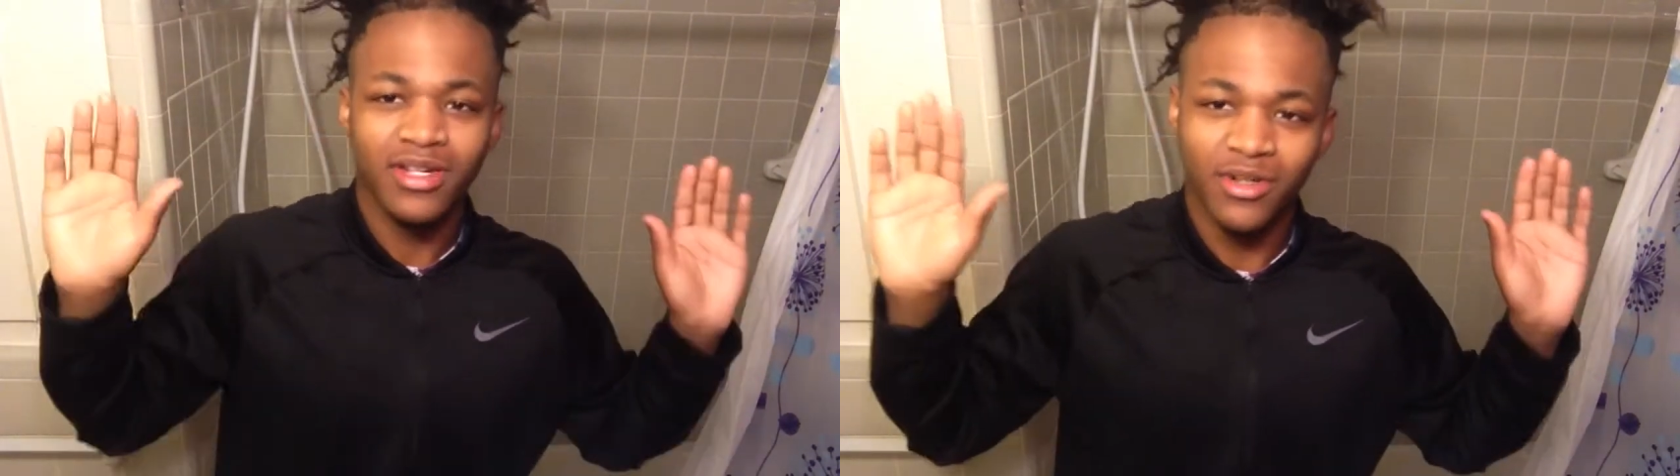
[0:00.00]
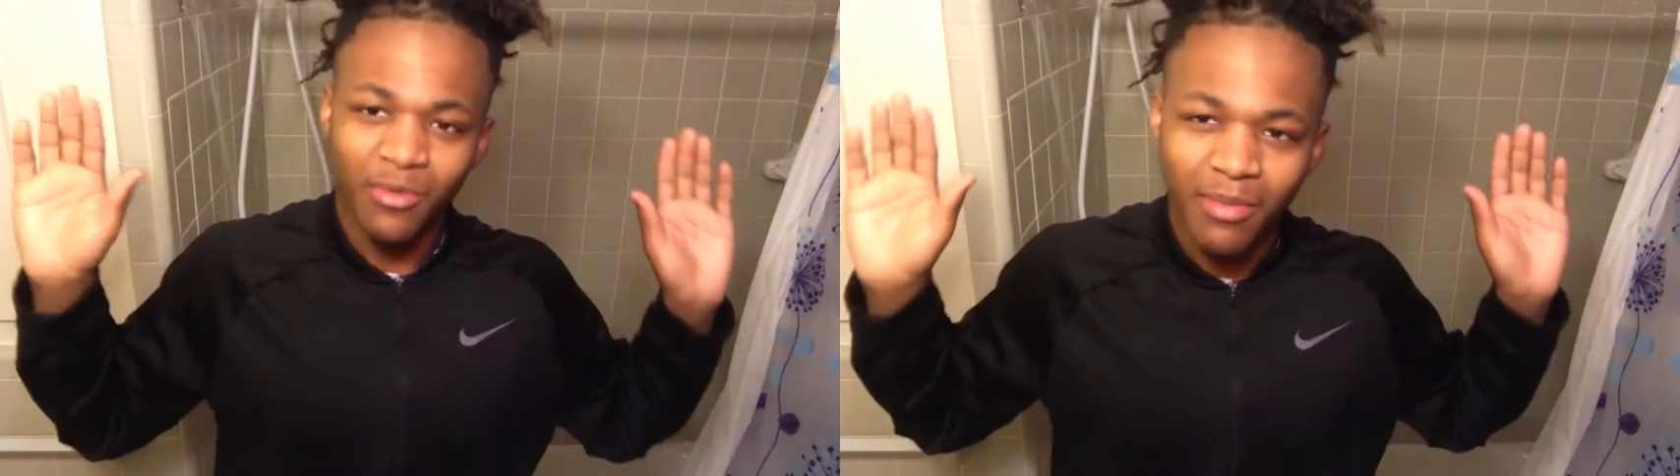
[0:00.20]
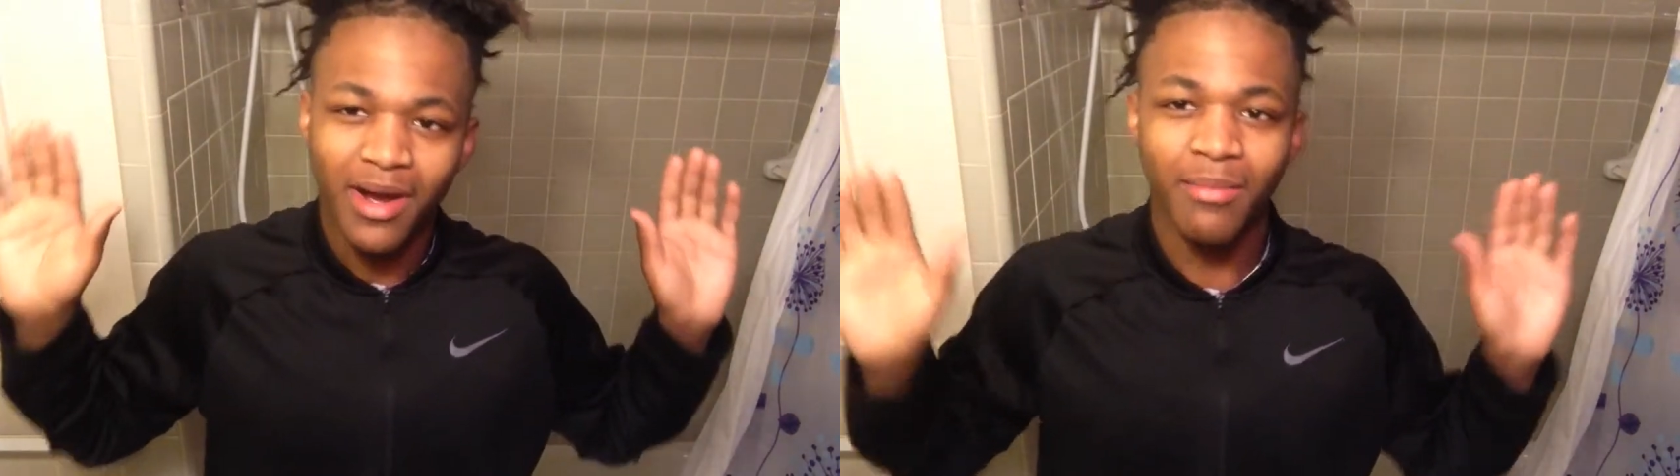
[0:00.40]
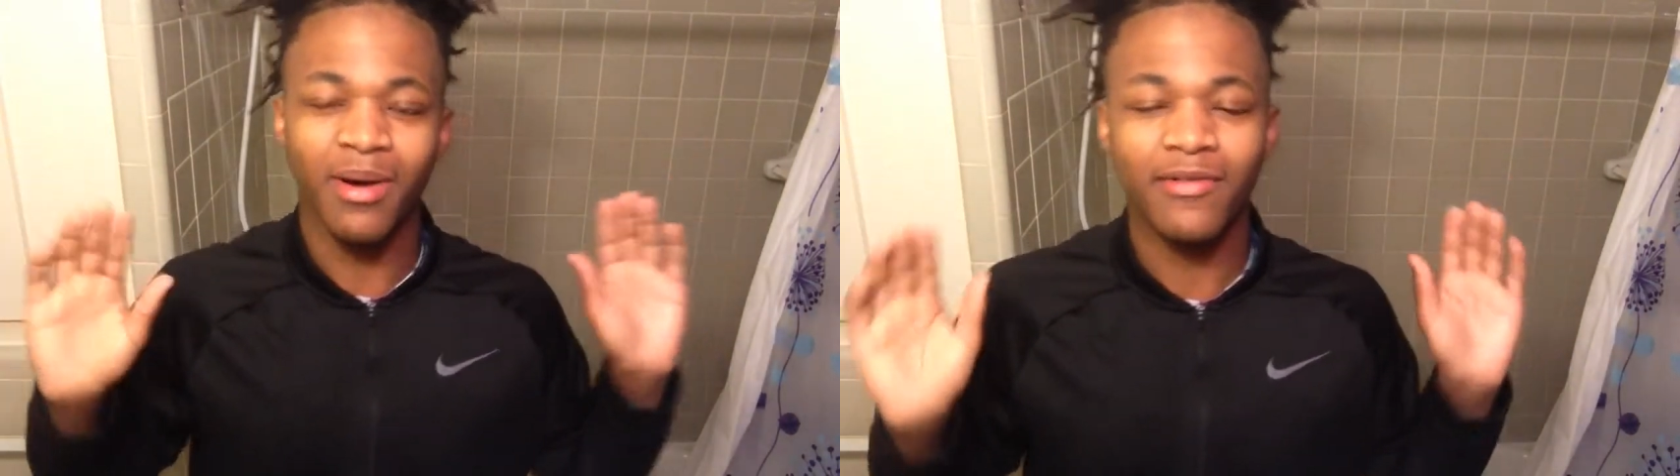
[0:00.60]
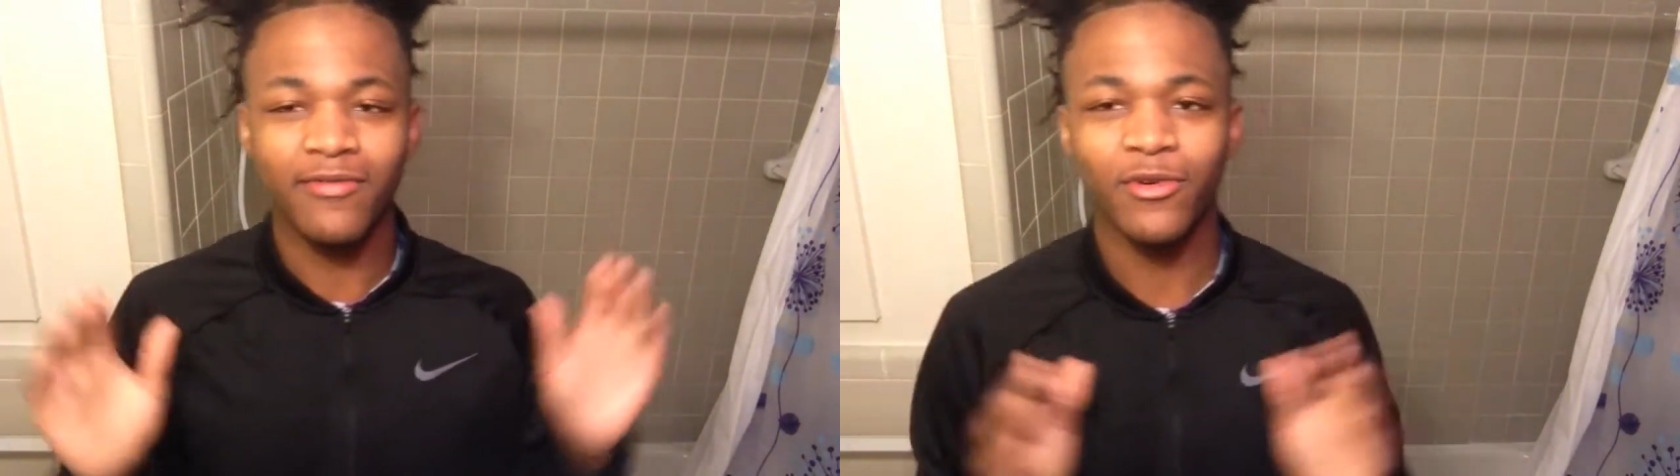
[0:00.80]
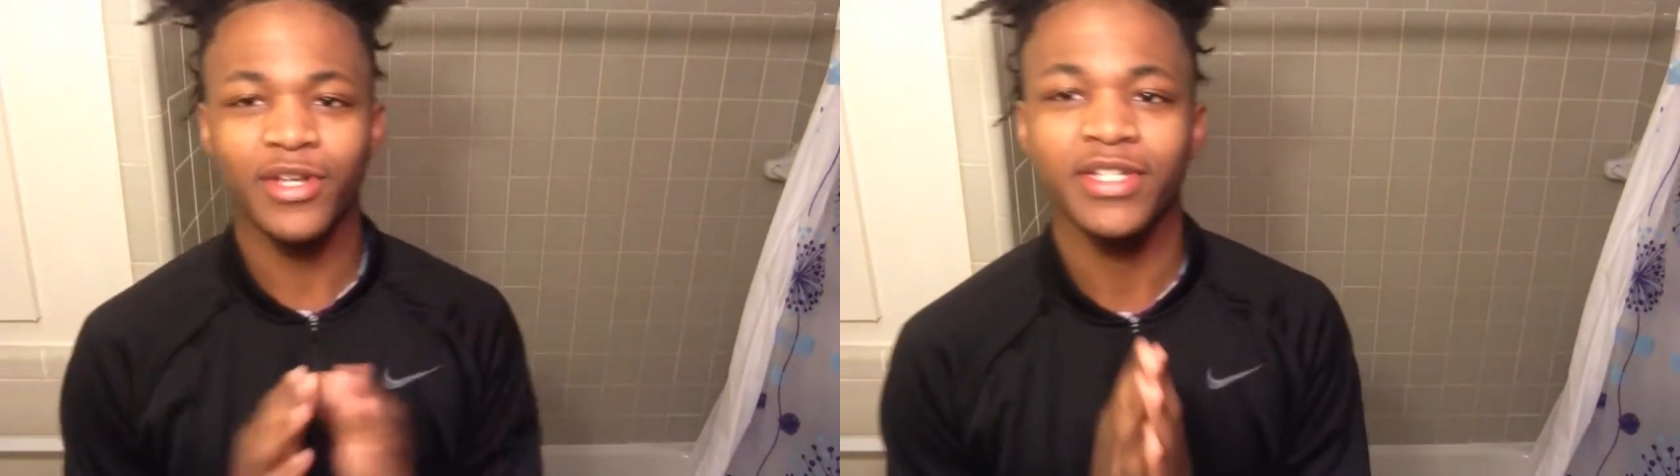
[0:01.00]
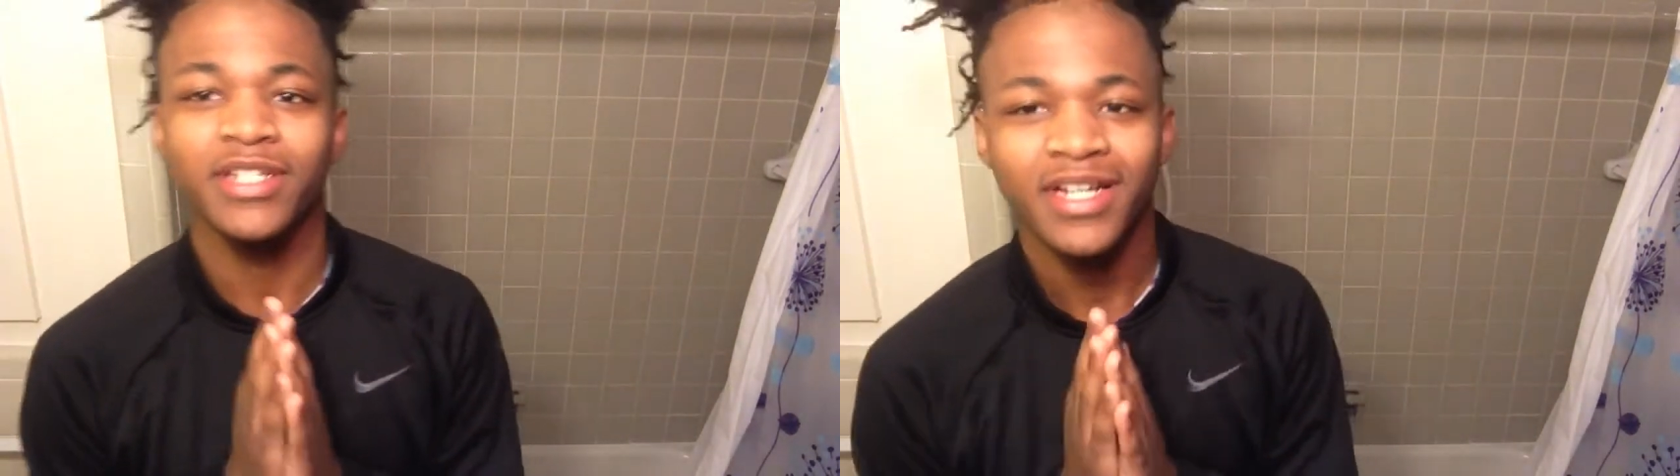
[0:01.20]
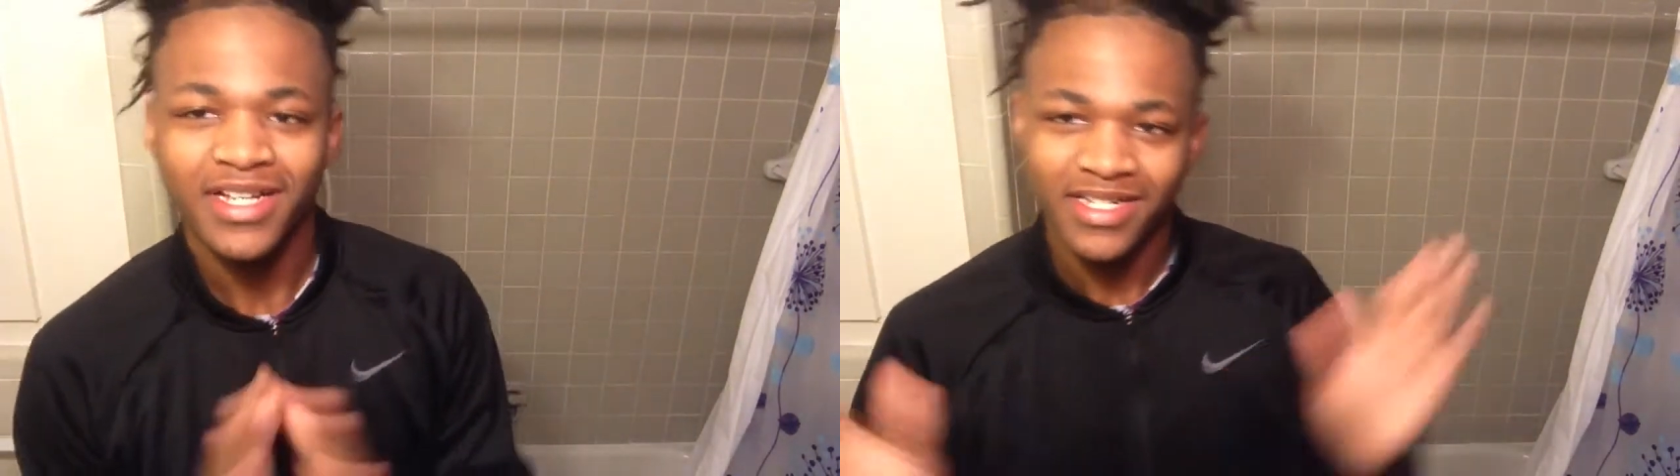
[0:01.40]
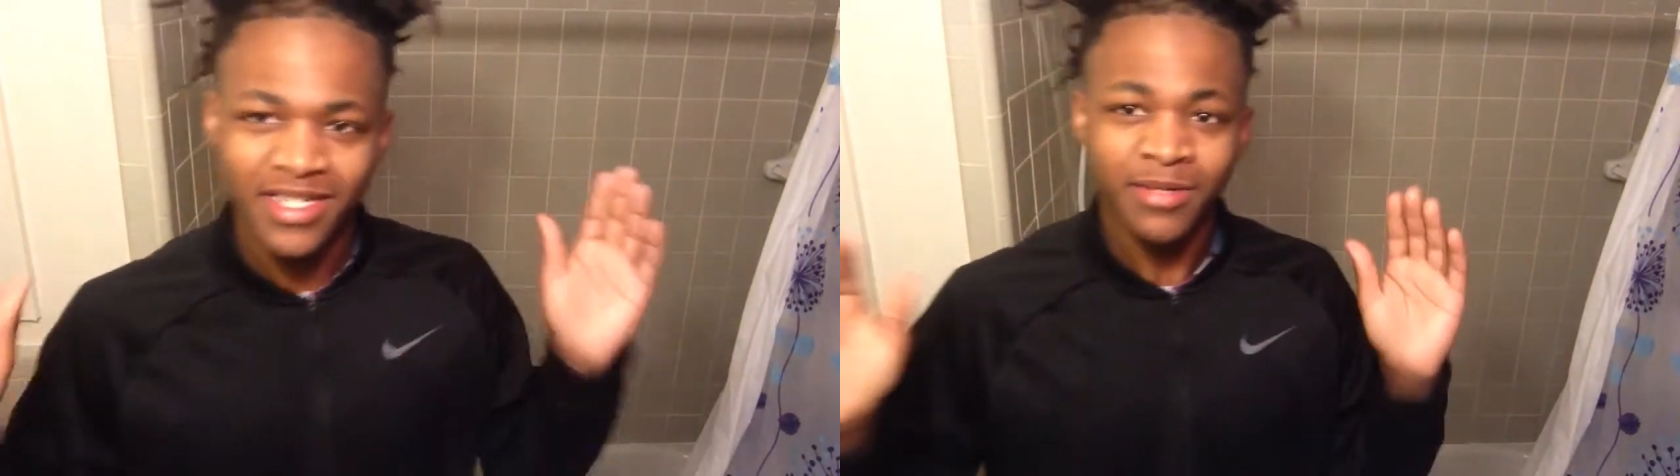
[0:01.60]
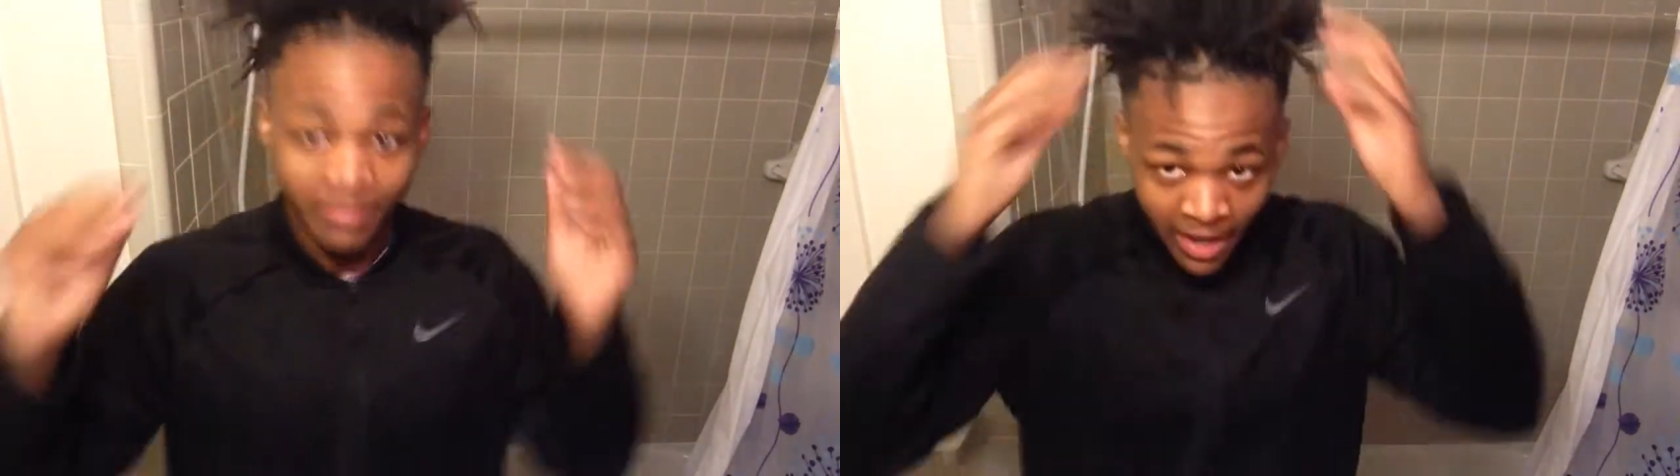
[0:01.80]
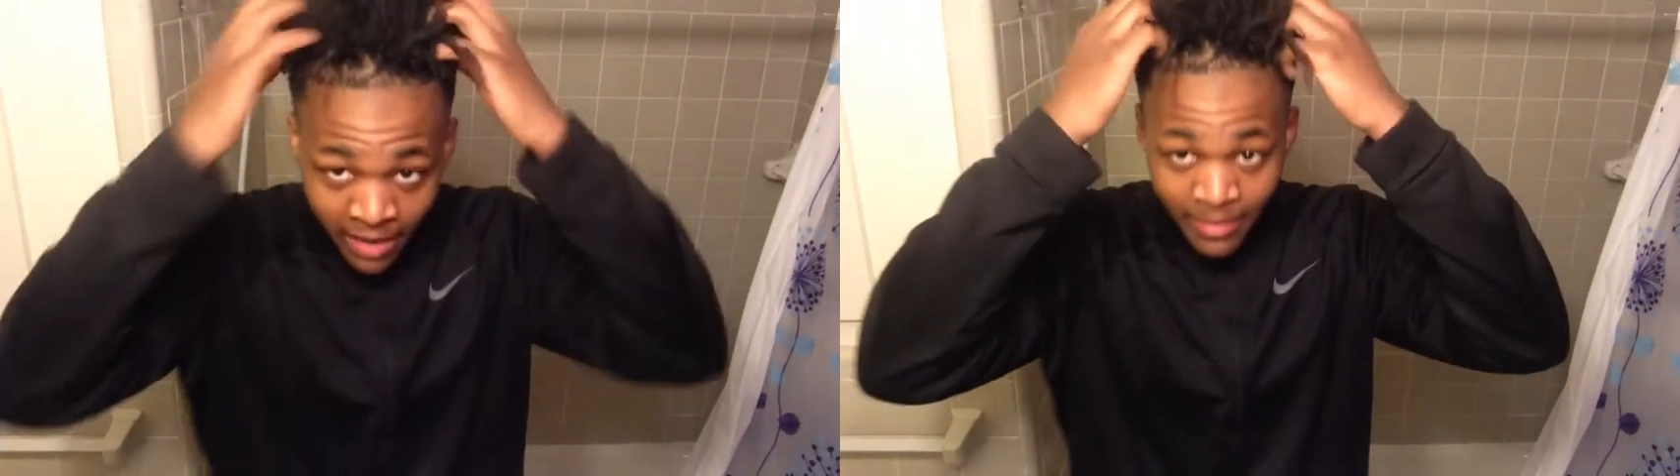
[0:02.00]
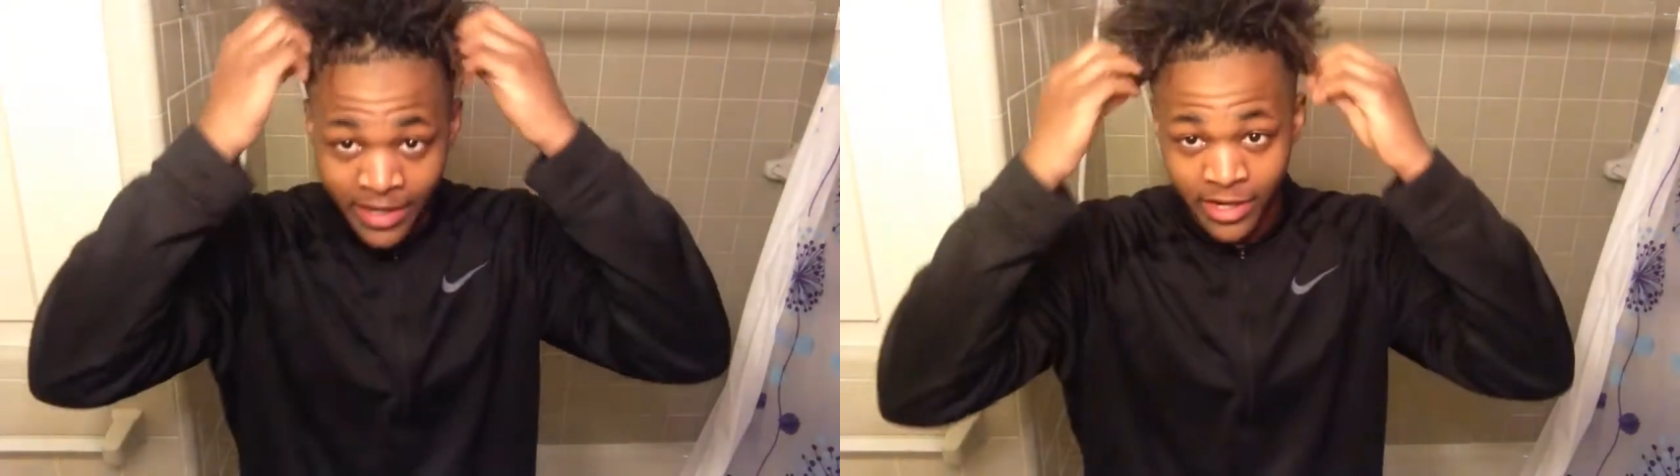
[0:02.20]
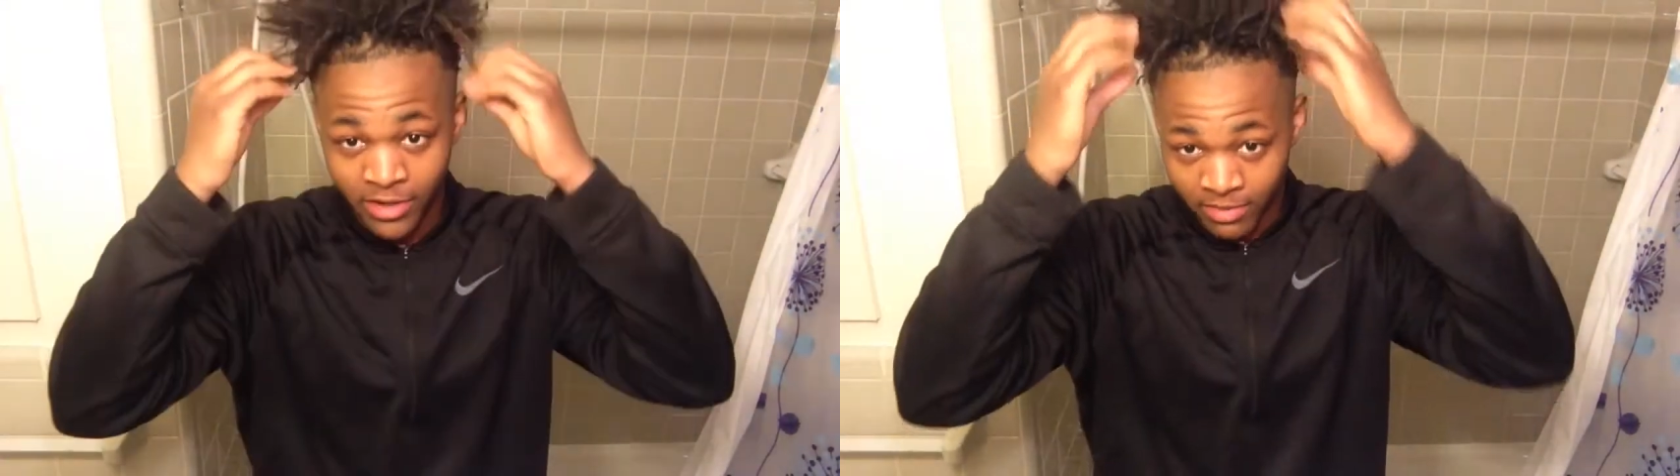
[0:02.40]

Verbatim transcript: Don't mind my voice, just mind my hair,